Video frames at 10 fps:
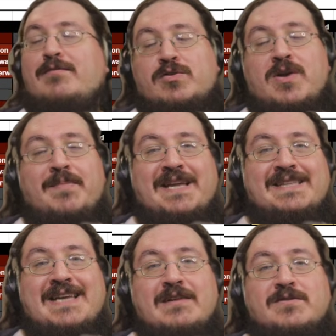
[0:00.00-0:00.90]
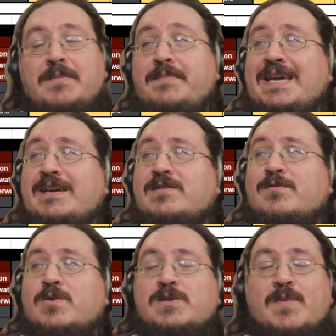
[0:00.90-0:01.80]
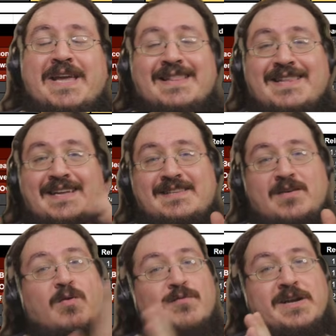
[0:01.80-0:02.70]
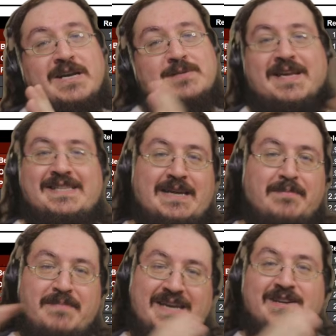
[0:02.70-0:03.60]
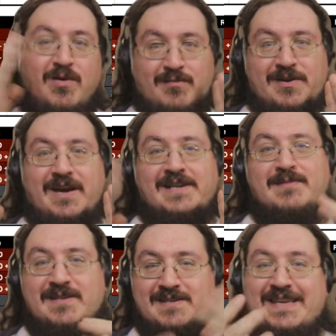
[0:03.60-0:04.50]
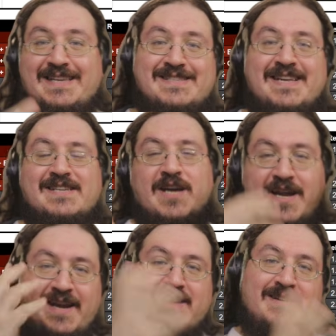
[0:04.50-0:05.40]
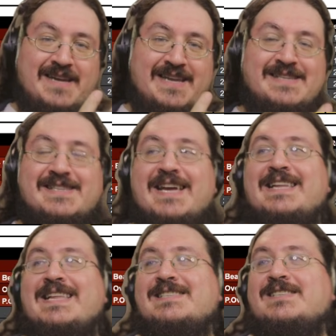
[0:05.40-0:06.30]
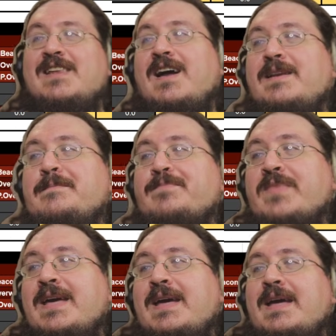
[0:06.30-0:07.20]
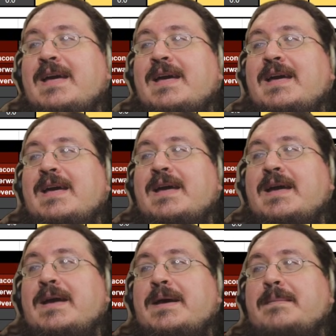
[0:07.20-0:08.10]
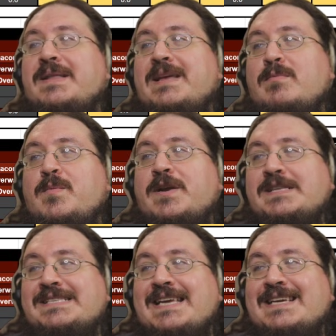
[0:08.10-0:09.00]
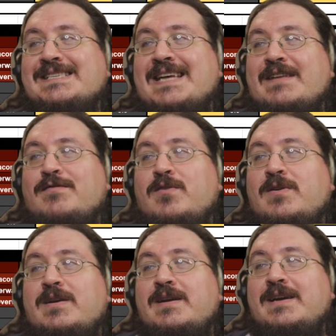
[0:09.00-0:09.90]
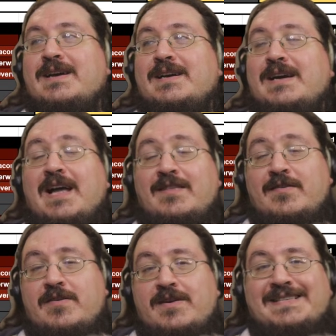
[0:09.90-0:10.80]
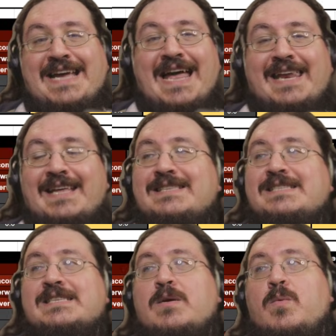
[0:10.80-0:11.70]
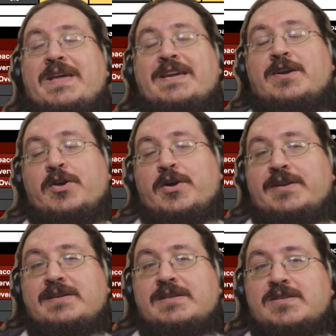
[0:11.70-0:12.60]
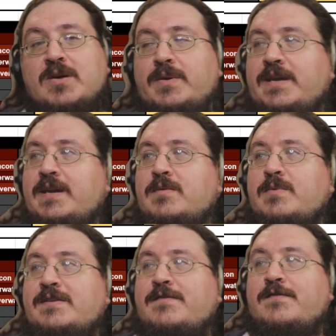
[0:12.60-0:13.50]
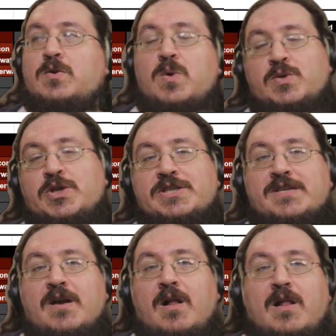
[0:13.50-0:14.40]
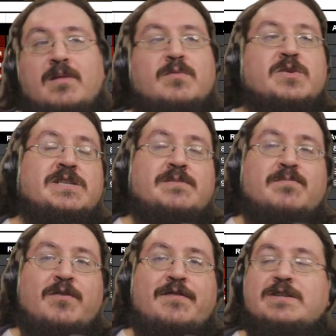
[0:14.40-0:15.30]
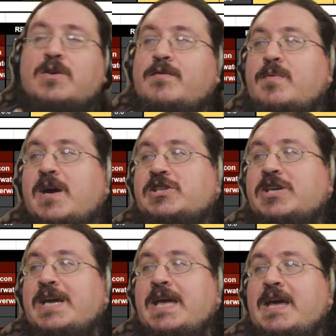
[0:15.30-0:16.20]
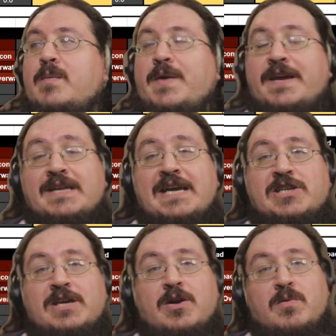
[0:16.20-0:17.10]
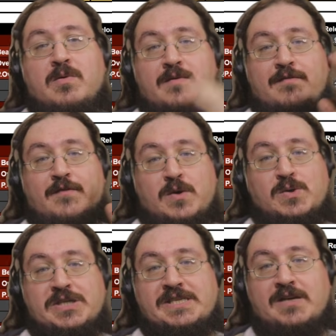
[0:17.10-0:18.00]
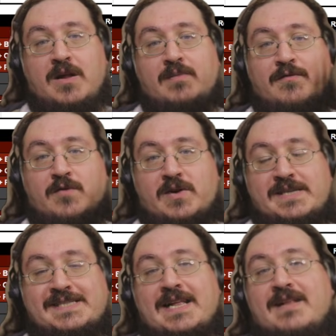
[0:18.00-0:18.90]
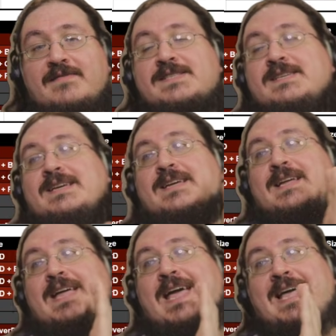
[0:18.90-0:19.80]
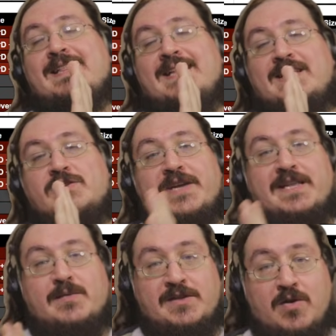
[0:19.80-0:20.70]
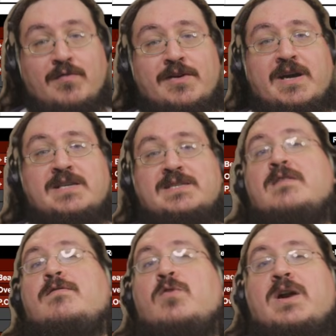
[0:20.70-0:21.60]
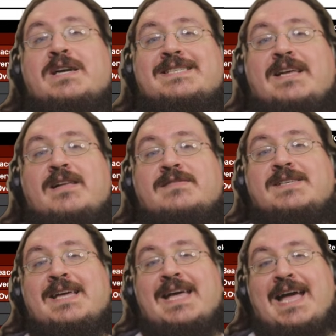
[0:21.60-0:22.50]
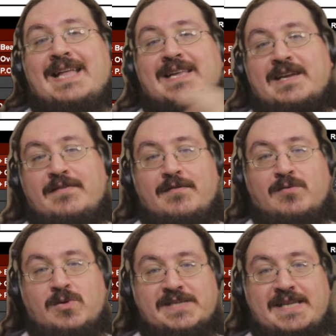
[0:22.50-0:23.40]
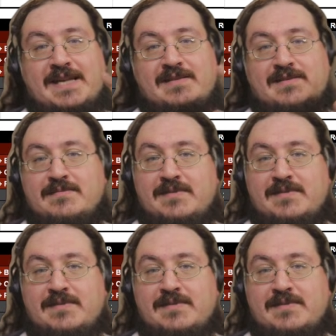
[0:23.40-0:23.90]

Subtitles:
we're dropping it down to a Beacon, of course, we can't take the Overdogs. We can't take Beacon Overdogs because it is the exotic. It is taking that slot. But then what we could say is that for other talents, we could. So here with Ferocious Calm, which is perfect Overwatch, we could actually go Ferocious Calm for ourselves, and then together with Overdogs for ourselves, and then give, of course, that